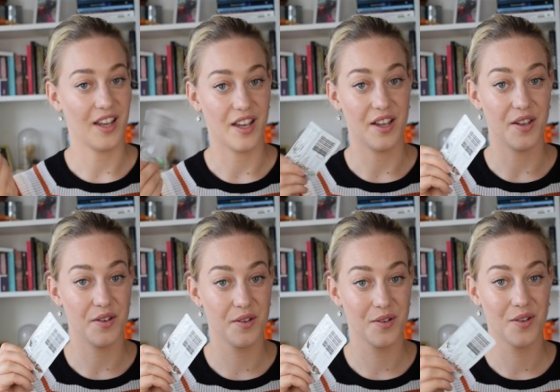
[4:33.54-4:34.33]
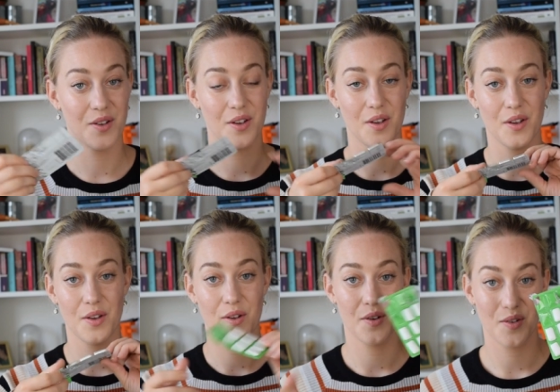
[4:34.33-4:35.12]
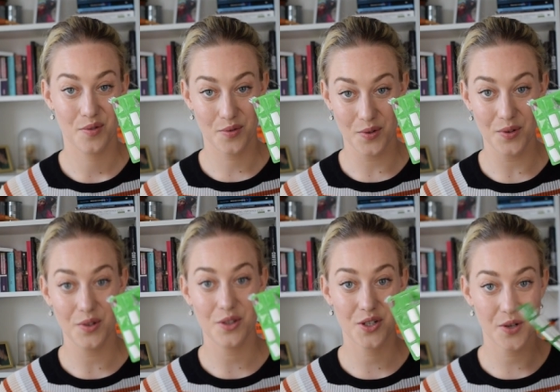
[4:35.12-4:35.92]
A
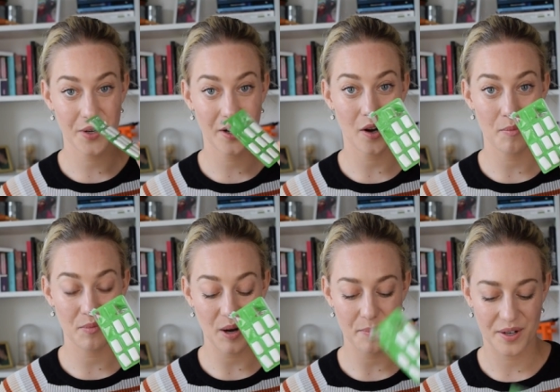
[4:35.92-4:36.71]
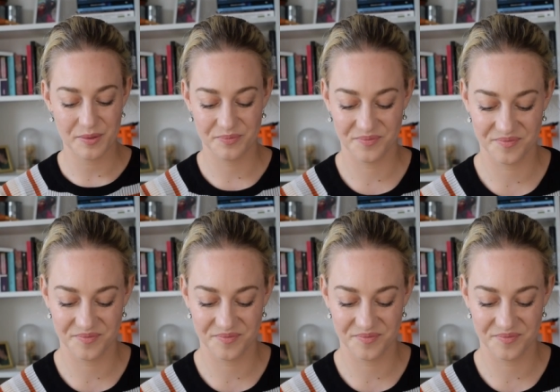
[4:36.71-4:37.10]
full chewing gum wrapper.